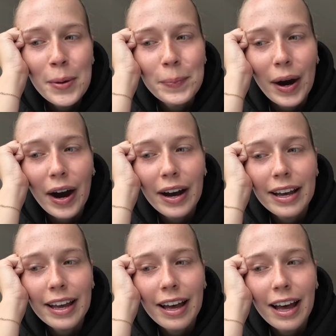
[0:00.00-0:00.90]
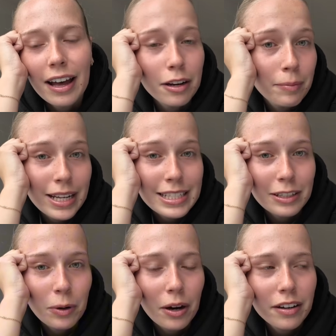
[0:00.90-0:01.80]
but an
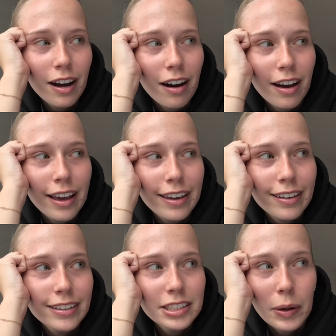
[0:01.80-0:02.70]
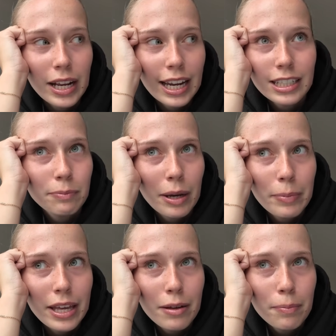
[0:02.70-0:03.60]
amazing one. So I collected my
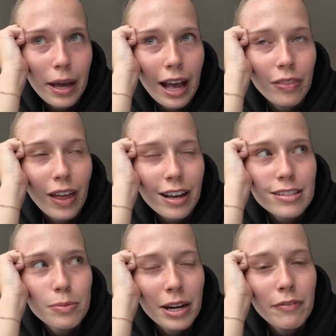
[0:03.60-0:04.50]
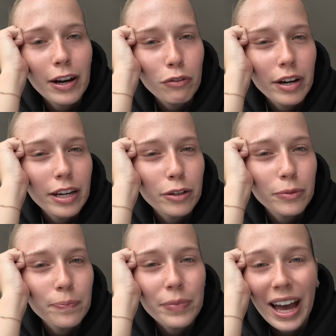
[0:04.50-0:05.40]
bib, and that's when it felt
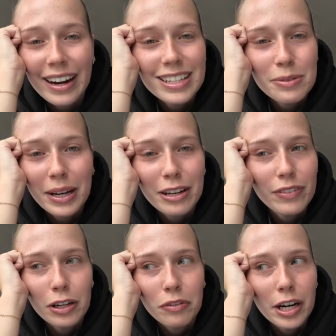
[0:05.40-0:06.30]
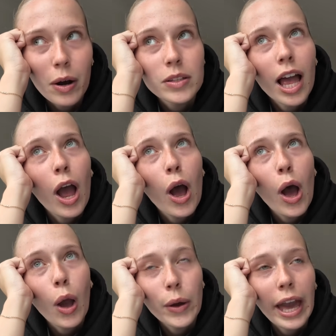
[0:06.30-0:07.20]
real. That is when it felt real. I was like,
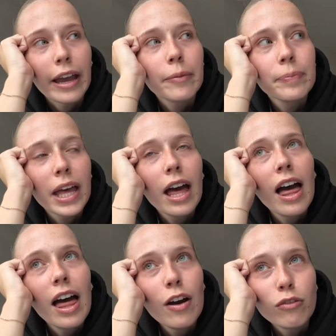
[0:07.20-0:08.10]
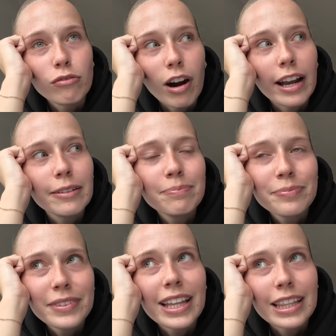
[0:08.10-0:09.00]
okay, right,
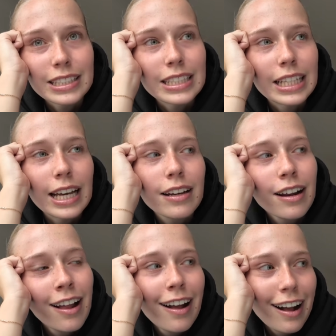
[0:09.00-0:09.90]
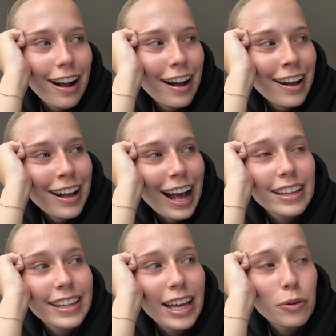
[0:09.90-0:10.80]
this is it.
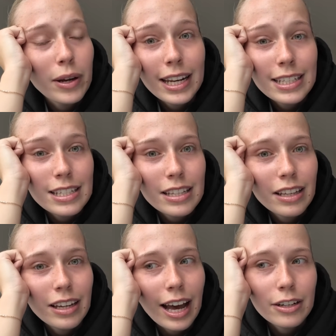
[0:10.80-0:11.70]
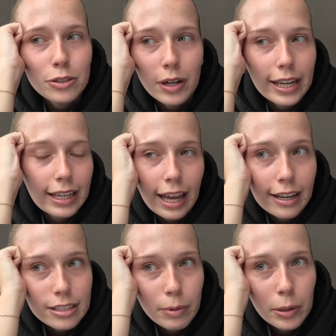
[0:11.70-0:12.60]
And then went into the actual
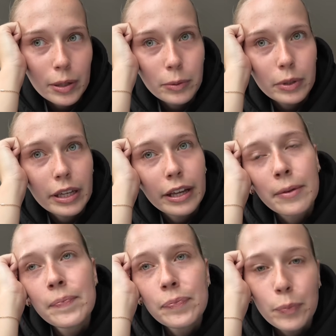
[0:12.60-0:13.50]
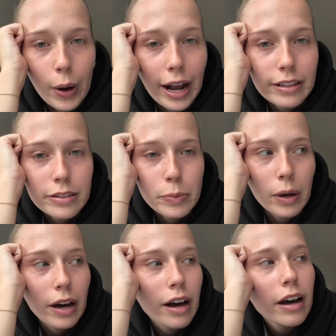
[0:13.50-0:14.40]
expo where all the brands
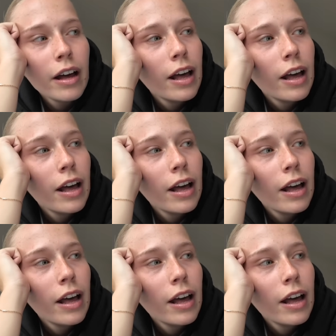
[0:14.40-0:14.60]
were.